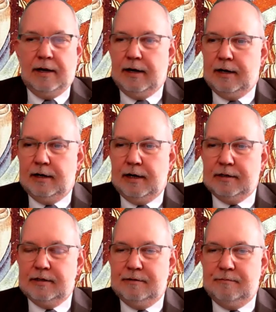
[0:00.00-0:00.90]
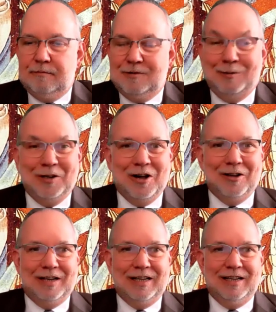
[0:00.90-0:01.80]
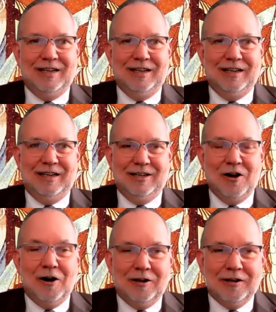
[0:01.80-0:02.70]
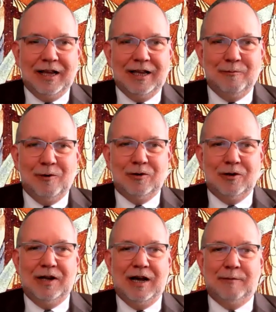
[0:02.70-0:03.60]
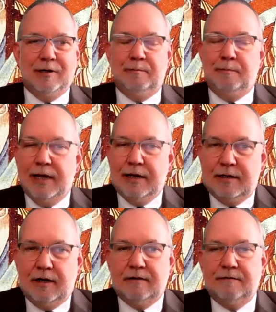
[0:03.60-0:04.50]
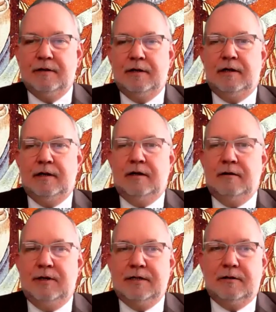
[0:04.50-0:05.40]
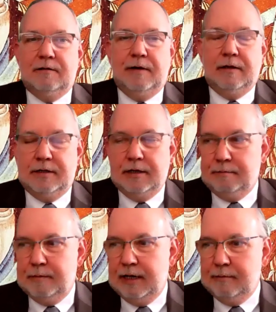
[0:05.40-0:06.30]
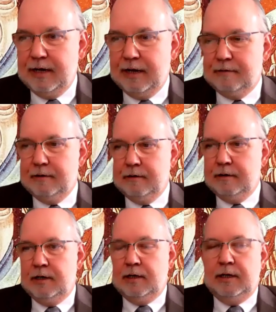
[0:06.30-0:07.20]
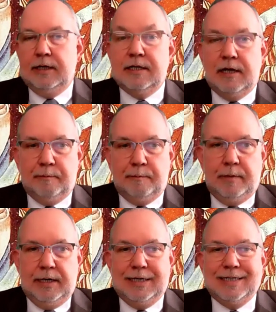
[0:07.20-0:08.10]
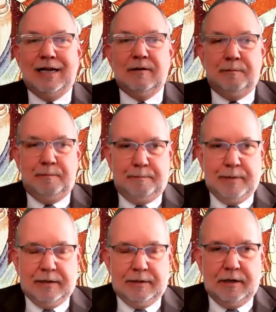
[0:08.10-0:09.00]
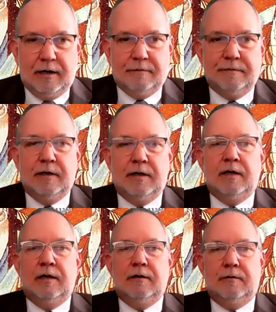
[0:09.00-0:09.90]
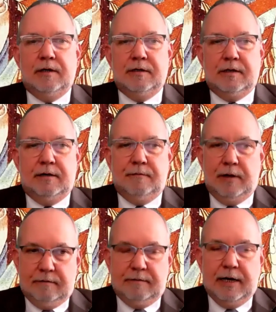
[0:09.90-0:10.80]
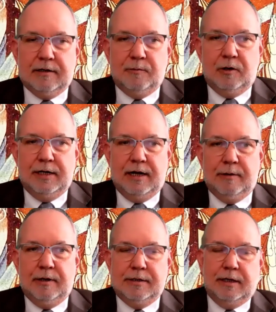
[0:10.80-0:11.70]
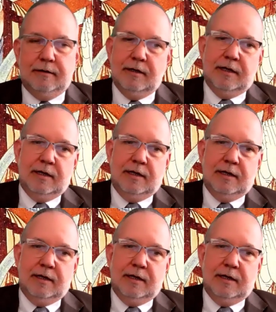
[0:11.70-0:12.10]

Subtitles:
on something called he called a Motoyama Bentoff Research Fellowship, named after Yitzhak Bentoff, who was a friend of Dr. Motoyama's and